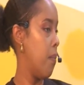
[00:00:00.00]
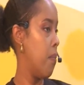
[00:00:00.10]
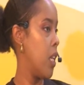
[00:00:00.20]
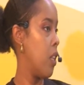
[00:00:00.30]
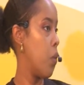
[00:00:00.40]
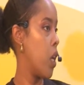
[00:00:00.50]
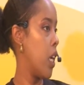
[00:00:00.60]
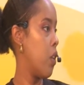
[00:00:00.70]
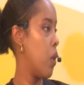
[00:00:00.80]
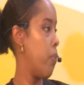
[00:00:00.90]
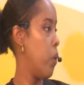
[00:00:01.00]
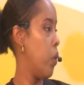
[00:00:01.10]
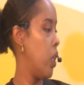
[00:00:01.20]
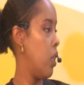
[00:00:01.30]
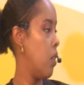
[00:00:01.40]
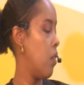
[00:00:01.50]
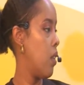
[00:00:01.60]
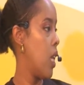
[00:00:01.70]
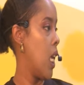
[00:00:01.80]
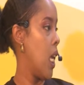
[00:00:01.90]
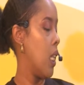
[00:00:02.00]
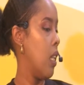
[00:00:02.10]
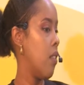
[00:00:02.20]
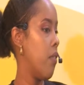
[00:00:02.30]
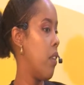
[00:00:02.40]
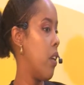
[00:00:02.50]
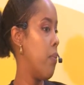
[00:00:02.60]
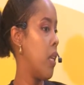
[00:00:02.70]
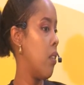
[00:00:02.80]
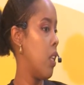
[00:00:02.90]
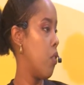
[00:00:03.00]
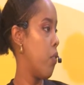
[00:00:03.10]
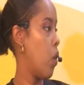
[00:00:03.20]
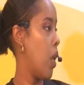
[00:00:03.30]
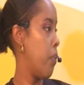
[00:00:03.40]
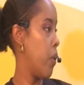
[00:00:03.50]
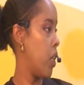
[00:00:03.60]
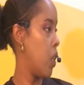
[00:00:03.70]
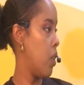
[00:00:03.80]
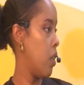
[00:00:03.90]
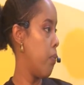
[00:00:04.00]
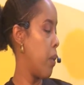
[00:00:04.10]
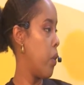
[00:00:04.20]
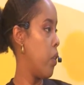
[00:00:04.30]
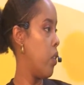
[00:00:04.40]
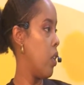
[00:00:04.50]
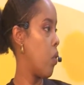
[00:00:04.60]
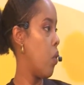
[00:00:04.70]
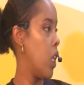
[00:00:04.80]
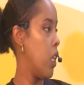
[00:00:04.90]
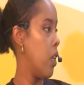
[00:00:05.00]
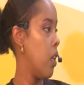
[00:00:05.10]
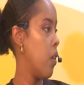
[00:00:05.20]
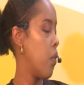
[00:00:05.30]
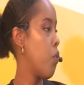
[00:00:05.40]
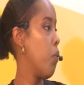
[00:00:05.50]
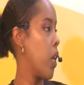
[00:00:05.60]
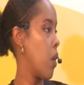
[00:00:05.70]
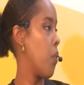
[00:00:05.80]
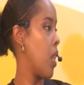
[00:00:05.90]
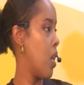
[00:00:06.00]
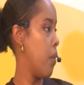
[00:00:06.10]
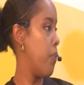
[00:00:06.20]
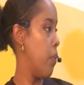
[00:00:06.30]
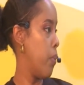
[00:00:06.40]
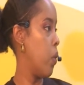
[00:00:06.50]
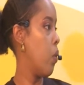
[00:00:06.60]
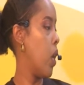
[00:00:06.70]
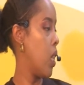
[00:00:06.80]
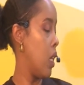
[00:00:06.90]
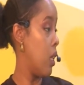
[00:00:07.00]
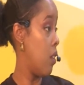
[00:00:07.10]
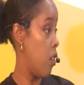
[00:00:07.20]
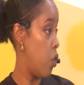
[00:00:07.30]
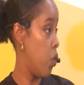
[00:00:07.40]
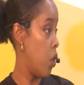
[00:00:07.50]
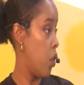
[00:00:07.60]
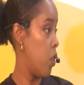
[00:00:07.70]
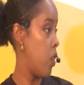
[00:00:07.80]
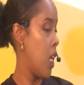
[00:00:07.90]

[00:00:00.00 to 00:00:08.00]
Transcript: In the work I do at Blue Oceans, there's a very big sense of collaboration, because it's only through working with other people, other institutions,